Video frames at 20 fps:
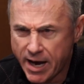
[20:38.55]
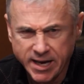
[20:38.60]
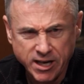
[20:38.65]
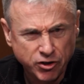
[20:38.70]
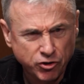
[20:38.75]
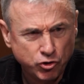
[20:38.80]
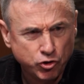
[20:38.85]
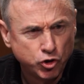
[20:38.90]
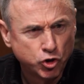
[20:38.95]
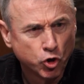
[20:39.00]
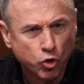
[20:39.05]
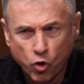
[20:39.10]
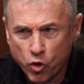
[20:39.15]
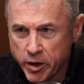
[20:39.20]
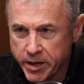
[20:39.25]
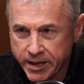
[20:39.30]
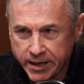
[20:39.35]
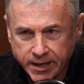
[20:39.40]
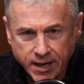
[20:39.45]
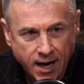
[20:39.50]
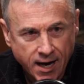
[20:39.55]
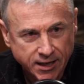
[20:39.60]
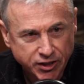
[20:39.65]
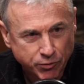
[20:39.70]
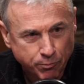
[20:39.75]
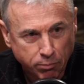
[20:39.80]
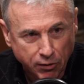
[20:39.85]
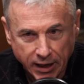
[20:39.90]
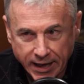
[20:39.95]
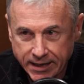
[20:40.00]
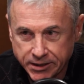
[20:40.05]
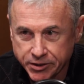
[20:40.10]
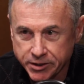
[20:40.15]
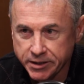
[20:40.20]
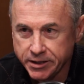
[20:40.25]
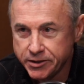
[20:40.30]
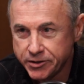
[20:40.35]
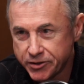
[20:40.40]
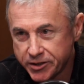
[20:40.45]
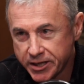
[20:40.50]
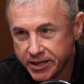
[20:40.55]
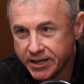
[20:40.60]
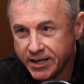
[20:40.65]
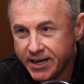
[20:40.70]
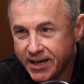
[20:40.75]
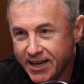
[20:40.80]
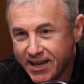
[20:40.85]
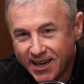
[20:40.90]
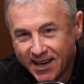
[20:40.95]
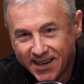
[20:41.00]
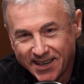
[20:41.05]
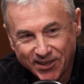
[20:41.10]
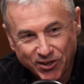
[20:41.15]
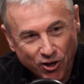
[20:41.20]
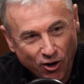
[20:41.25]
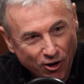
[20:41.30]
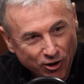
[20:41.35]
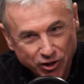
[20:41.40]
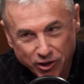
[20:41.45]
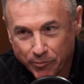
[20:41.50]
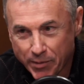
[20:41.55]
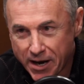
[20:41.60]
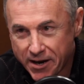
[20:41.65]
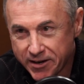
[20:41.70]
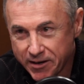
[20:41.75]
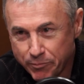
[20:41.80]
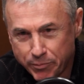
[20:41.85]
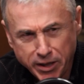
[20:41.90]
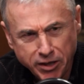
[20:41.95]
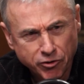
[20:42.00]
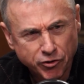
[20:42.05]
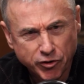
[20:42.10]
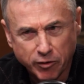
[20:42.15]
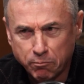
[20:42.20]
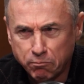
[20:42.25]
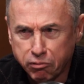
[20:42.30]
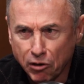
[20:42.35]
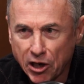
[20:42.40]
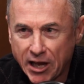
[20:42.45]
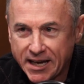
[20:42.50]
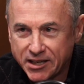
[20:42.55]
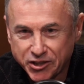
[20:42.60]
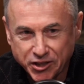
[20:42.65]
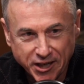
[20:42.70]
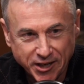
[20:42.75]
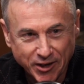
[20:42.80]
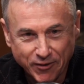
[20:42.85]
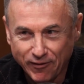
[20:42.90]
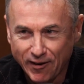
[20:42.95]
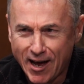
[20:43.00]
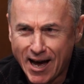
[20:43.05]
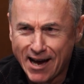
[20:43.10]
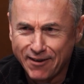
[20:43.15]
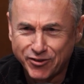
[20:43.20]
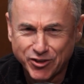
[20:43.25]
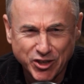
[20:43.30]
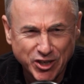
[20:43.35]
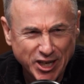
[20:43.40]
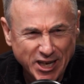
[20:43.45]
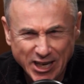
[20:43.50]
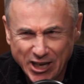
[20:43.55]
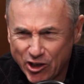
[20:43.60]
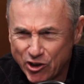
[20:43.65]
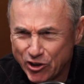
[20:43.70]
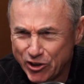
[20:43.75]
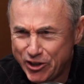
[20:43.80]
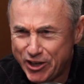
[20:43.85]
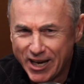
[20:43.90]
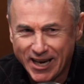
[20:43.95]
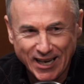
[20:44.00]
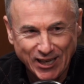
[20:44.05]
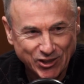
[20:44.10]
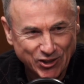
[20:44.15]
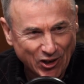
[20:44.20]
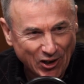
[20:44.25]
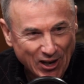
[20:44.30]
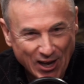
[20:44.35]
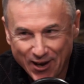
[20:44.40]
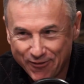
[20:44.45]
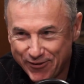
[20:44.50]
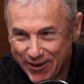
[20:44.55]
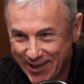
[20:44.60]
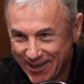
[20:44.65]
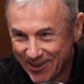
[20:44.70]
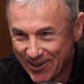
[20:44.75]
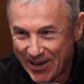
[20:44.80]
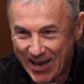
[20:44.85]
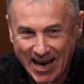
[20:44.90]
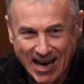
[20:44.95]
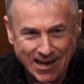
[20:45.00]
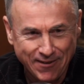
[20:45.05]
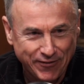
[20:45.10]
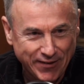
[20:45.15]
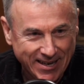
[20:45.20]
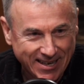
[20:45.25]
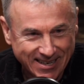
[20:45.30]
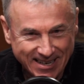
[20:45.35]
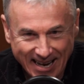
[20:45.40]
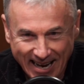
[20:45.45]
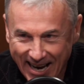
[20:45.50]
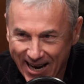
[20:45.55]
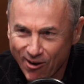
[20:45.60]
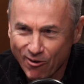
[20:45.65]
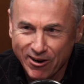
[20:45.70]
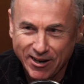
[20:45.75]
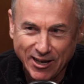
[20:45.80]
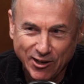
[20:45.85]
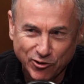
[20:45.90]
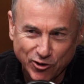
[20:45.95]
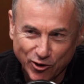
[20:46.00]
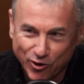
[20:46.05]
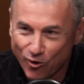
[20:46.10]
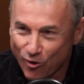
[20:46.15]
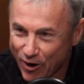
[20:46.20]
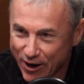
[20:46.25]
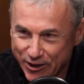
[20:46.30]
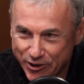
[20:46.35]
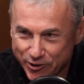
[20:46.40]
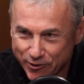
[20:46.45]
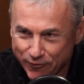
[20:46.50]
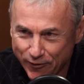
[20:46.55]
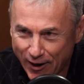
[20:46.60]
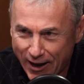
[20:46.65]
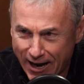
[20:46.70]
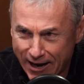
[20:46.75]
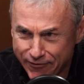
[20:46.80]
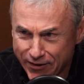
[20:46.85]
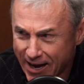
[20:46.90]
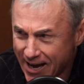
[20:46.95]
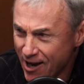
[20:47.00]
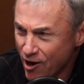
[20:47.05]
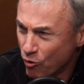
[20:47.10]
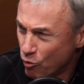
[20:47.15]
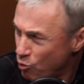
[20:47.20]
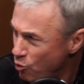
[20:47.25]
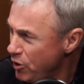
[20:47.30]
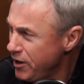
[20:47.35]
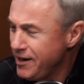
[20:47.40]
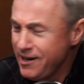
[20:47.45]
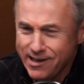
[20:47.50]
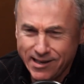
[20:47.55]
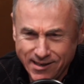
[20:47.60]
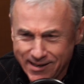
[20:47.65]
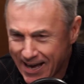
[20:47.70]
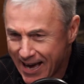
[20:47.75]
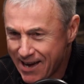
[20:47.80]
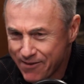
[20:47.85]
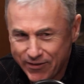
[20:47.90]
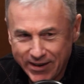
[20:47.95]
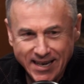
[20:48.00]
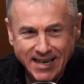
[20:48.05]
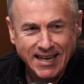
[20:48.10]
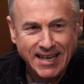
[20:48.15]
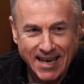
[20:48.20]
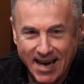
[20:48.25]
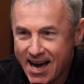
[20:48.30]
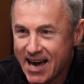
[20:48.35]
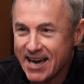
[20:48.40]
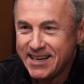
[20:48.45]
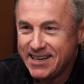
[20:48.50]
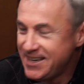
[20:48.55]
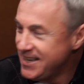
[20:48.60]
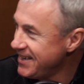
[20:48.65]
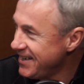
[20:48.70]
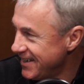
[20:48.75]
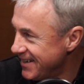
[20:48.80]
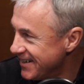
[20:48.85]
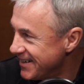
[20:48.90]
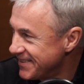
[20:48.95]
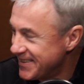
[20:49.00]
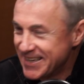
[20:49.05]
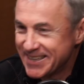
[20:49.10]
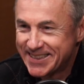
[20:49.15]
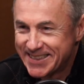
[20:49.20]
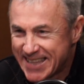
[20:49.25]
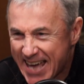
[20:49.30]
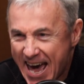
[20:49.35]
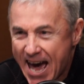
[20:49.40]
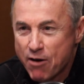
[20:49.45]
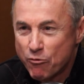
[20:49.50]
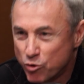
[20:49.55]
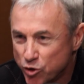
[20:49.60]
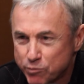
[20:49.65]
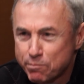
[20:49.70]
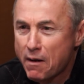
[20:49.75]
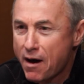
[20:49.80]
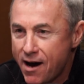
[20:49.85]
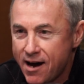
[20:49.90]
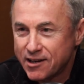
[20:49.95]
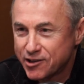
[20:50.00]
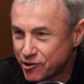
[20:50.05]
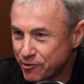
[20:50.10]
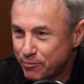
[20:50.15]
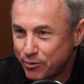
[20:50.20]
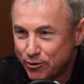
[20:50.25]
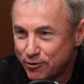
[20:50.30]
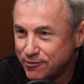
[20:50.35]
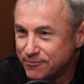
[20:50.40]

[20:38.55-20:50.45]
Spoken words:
enjoying God's blessings that it talks about in Peter, the blessing of life, seeing good days, loving life, inheriting the grace of life. We didn't have any idea that that was possible.